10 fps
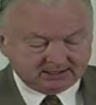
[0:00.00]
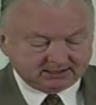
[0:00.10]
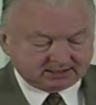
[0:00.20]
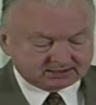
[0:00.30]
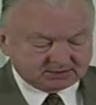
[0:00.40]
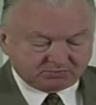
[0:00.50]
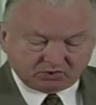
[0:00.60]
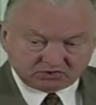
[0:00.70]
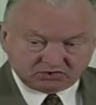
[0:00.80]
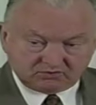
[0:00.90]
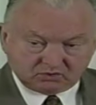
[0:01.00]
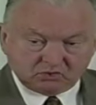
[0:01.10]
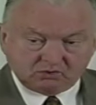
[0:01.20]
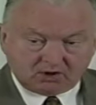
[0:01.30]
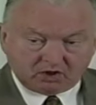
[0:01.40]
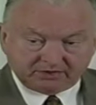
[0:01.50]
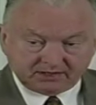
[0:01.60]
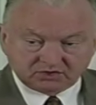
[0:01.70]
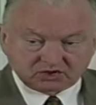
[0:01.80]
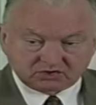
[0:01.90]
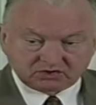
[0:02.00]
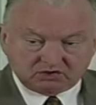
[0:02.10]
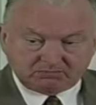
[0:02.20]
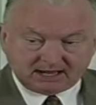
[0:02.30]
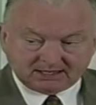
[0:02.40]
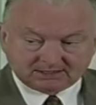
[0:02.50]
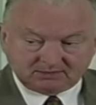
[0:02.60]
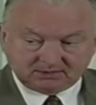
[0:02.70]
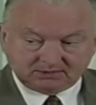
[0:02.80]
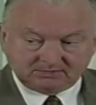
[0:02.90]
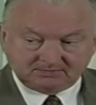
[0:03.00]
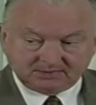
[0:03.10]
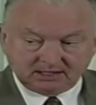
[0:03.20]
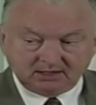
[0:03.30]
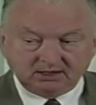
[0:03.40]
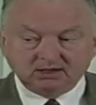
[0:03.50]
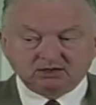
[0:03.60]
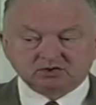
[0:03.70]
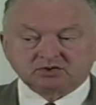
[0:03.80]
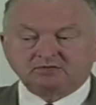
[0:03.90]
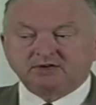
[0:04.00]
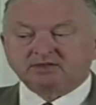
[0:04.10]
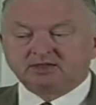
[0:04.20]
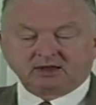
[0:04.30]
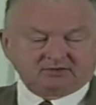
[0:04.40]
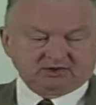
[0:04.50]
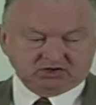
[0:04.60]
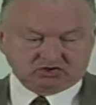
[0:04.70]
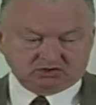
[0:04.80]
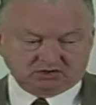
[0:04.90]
That's the person for whom all things are still possible. There's a fifth definition